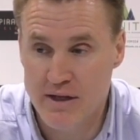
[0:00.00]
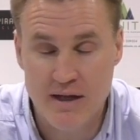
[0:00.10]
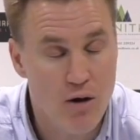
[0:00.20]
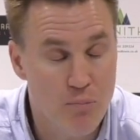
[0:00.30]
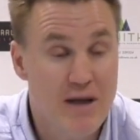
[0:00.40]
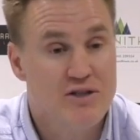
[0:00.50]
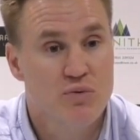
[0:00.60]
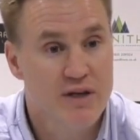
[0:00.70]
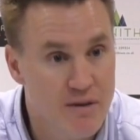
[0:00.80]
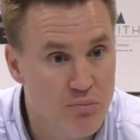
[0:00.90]
our
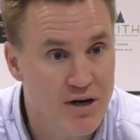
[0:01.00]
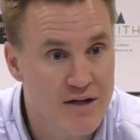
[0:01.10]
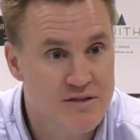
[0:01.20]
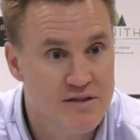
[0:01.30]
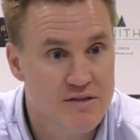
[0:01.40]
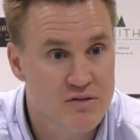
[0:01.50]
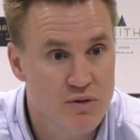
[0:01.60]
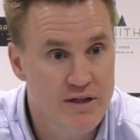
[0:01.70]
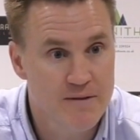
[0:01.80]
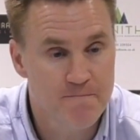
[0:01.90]
best week in practice this
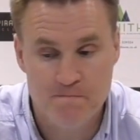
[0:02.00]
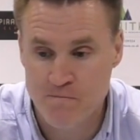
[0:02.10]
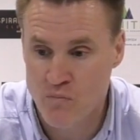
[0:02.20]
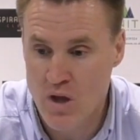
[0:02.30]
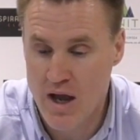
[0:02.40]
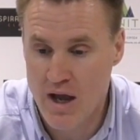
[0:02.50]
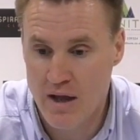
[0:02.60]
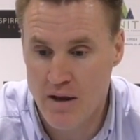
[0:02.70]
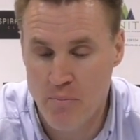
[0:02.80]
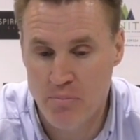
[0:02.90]
week,
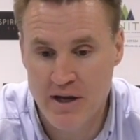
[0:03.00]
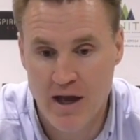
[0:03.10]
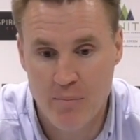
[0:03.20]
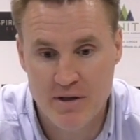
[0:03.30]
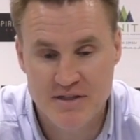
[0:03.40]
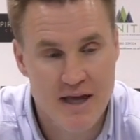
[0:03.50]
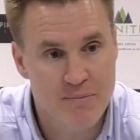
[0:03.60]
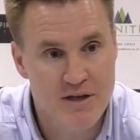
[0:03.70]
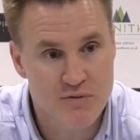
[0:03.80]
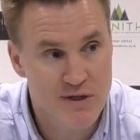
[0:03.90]
and bring our best
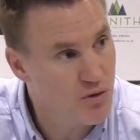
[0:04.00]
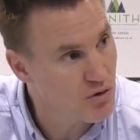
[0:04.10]
game next week.